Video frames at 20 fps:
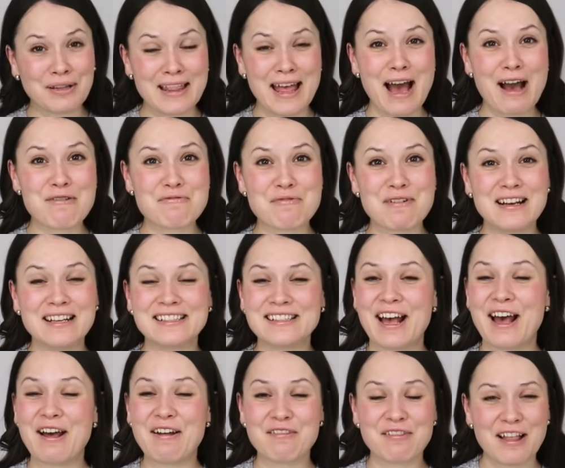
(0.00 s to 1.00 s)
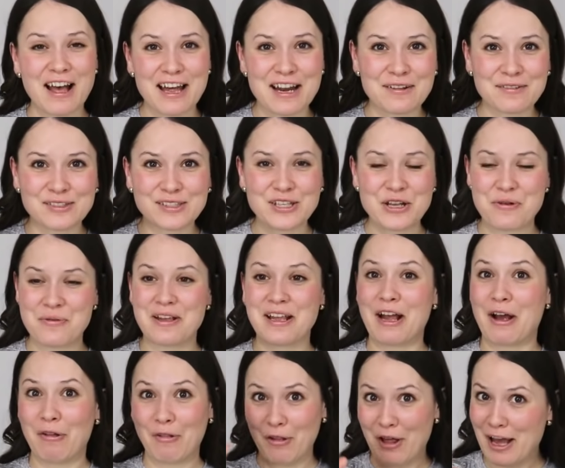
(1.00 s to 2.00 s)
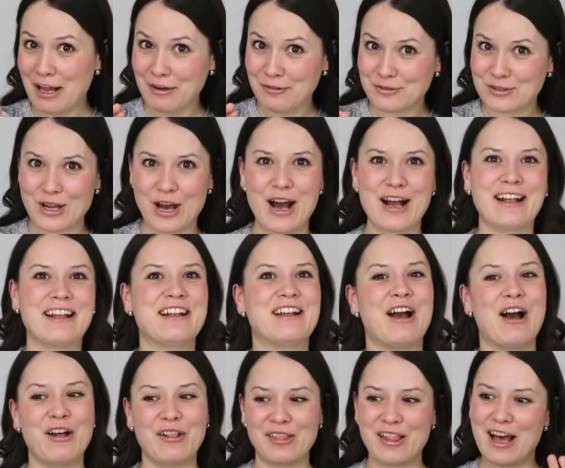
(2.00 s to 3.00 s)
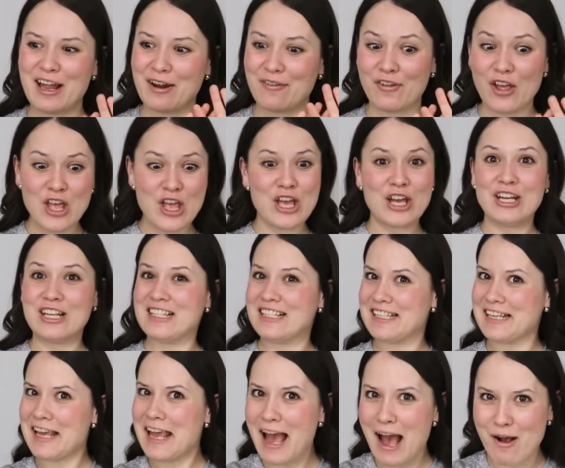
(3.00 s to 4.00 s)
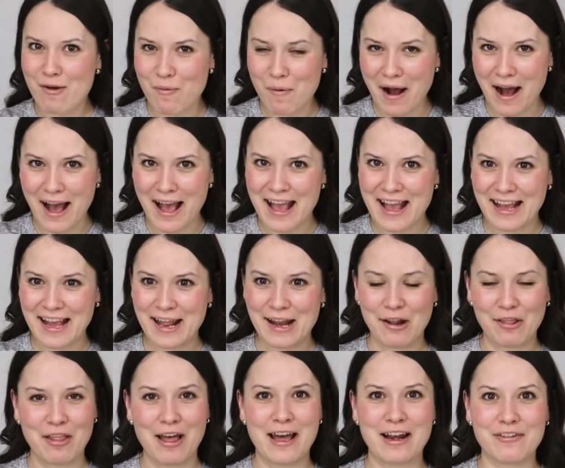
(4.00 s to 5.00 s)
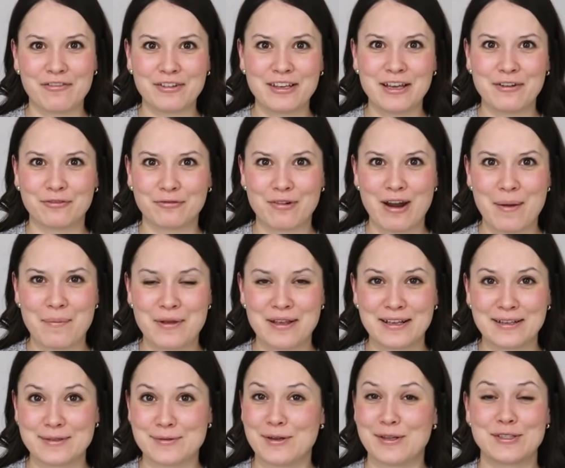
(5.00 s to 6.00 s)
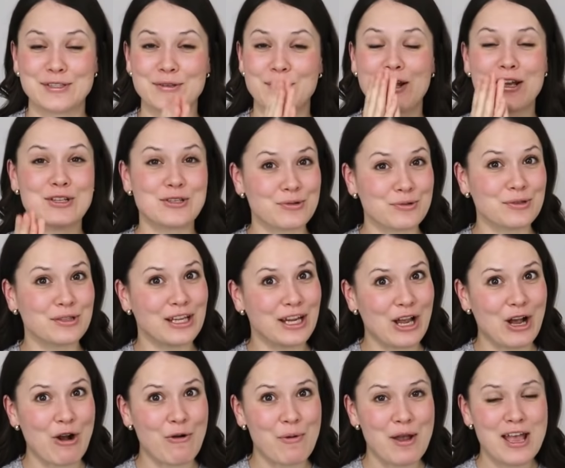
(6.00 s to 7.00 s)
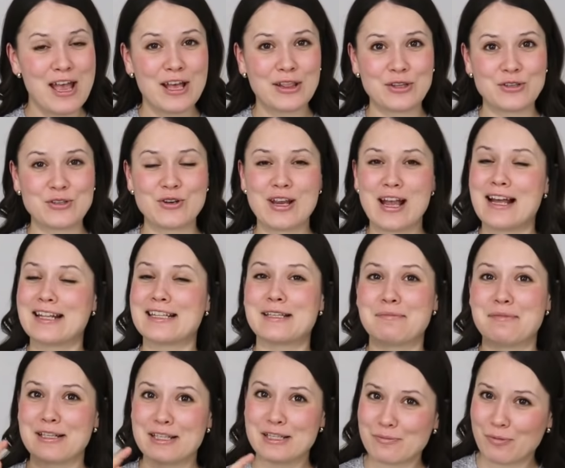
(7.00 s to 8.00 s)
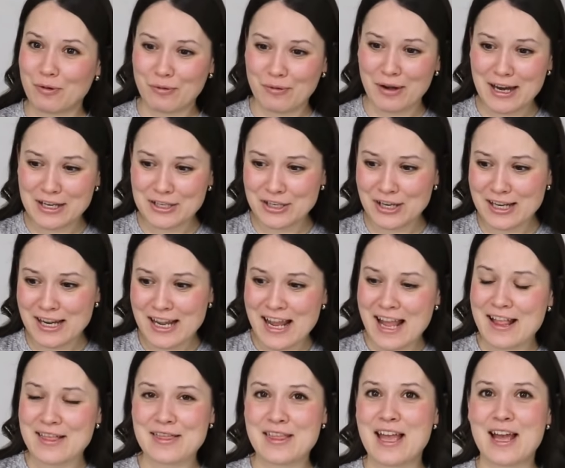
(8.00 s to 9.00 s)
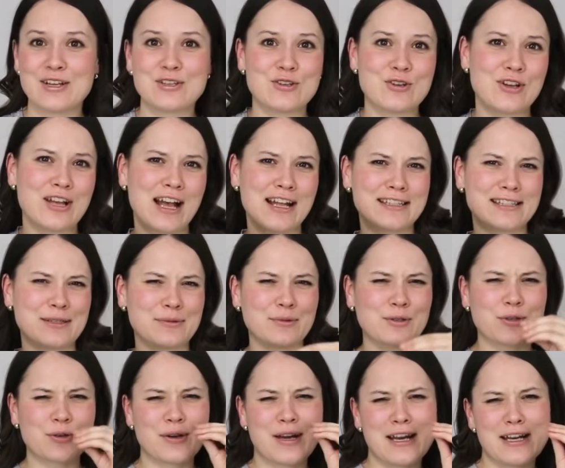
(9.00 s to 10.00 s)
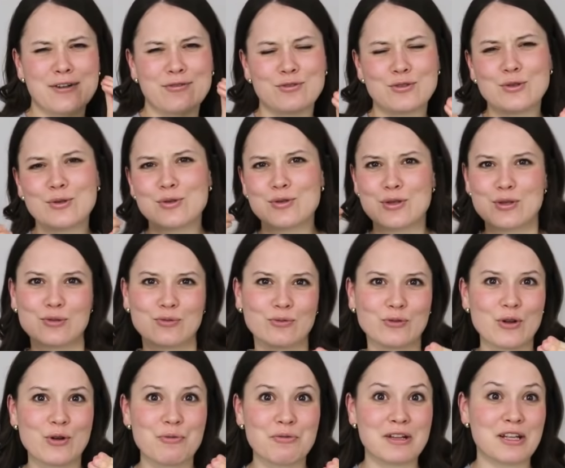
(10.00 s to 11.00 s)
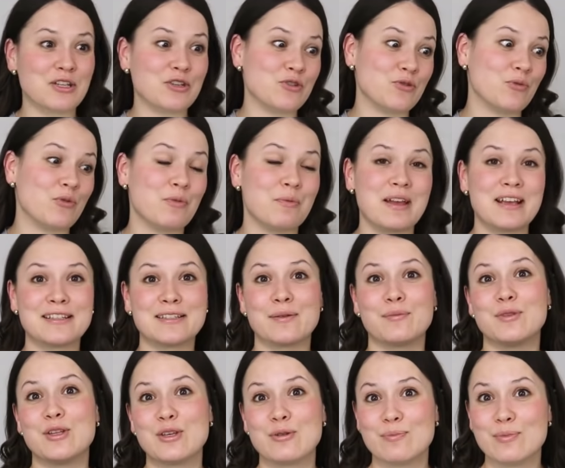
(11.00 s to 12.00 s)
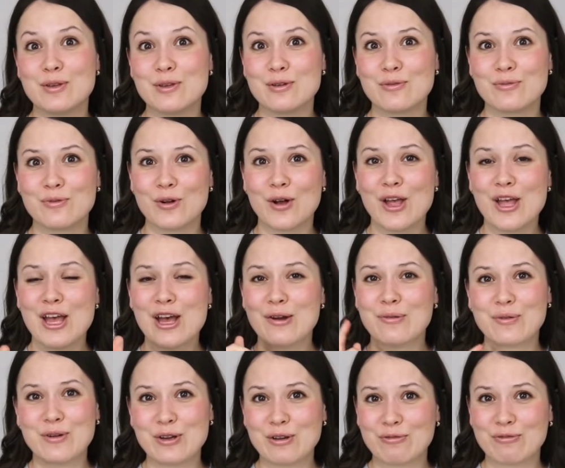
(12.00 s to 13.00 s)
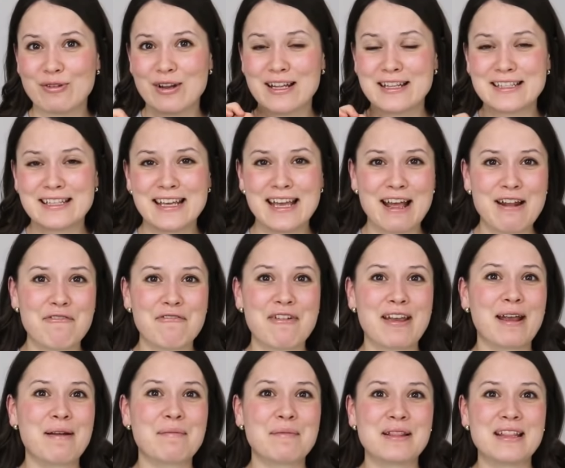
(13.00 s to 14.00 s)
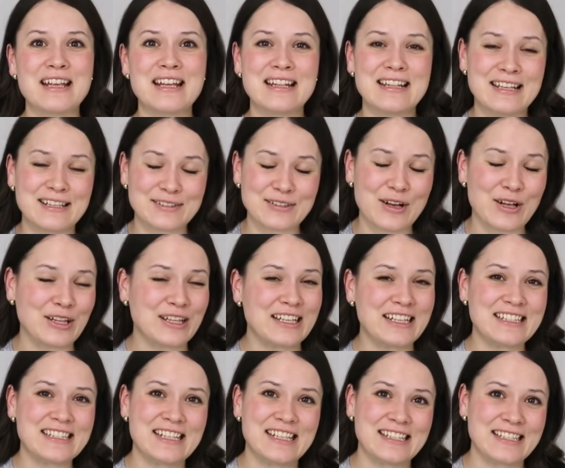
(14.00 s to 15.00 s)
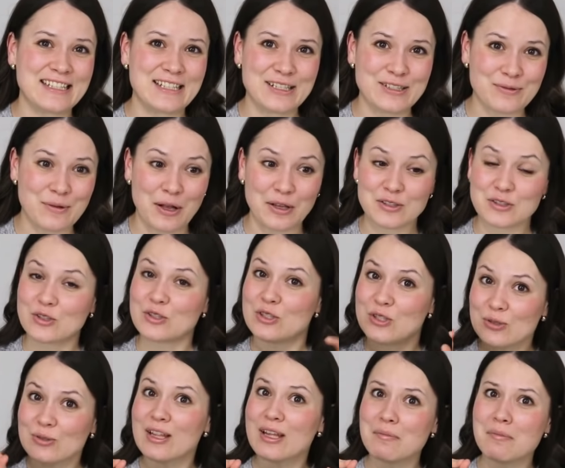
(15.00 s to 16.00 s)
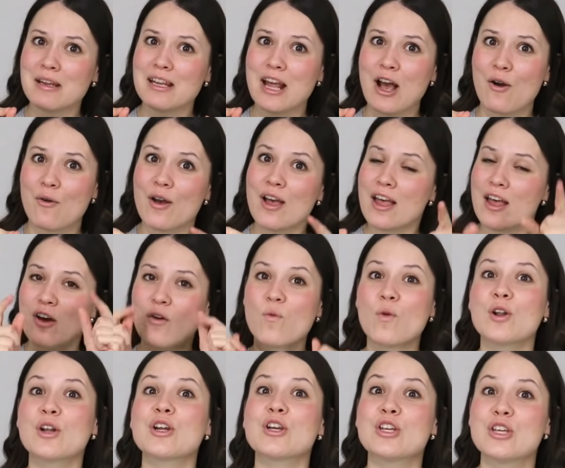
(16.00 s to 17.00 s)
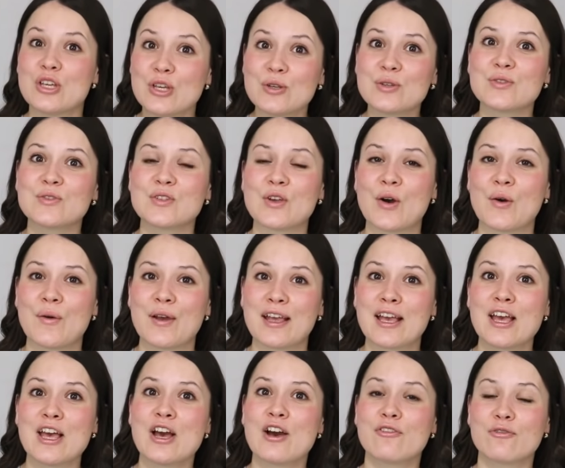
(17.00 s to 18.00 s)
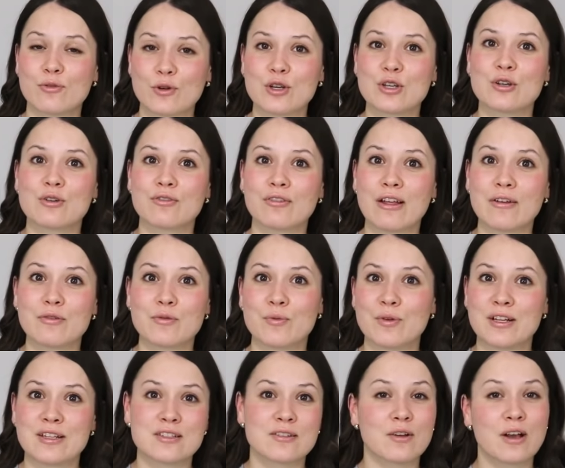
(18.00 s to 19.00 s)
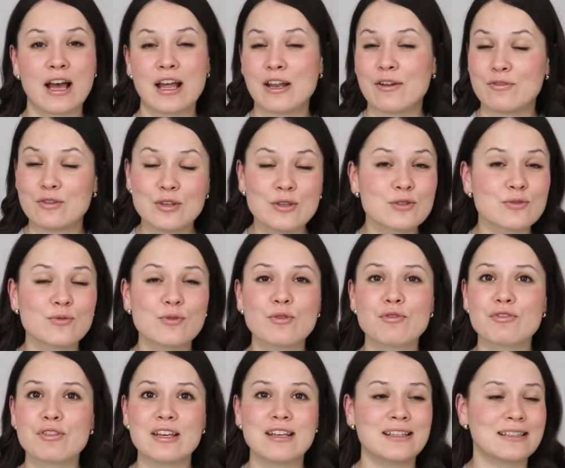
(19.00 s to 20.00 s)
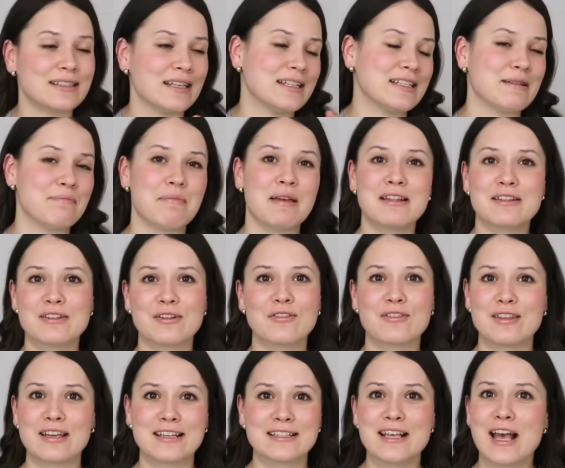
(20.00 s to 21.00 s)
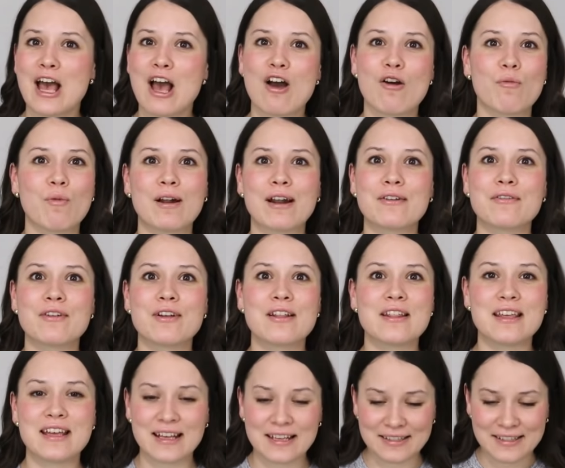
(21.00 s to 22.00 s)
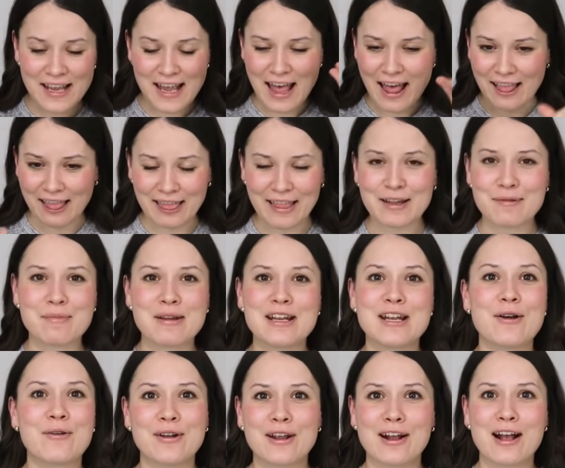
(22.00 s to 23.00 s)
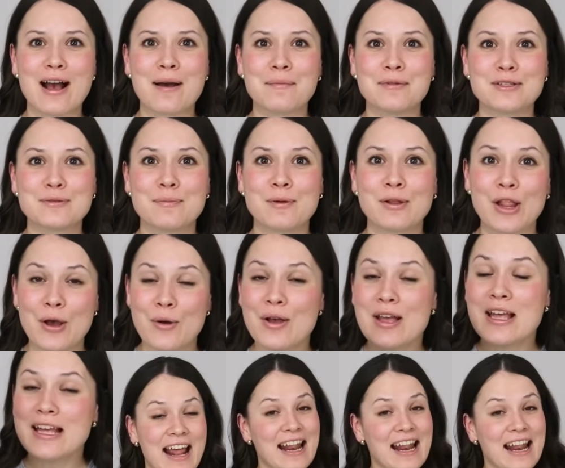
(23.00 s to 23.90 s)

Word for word: That was a lot of sewing, a lot of talking, a lot of DIYing, and a lot of gift wrapping as well. So I truly hope that you got some inspiration, that you got some creative juices flowing, and that you will make something beautiful for your friends and family this holiday season as well. So do let me know, what are you sewing for your loved ones? What kind of useful things, sentimental things, whatever it is, let me know in the comments below.